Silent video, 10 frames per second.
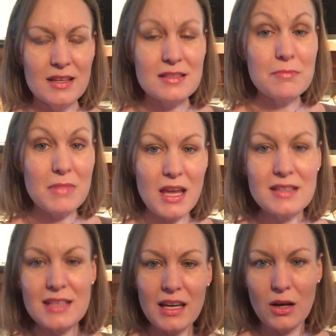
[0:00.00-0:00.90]
It's
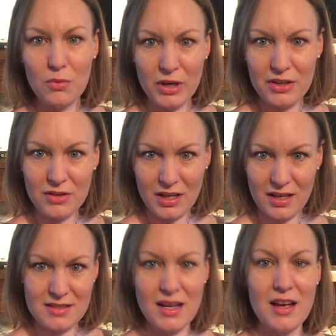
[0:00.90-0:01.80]
amazing what you can
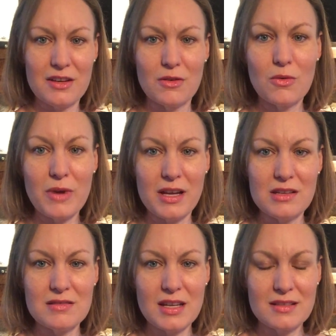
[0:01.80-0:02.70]
get done
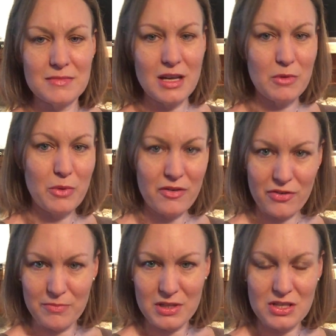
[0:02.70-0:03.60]
when you take some time away
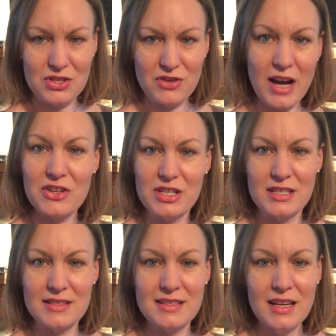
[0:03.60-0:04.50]
from the
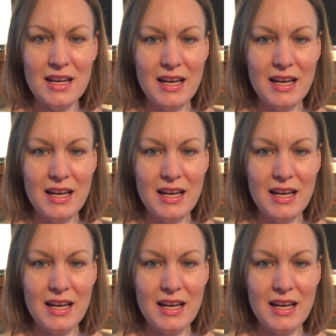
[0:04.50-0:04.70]
distractions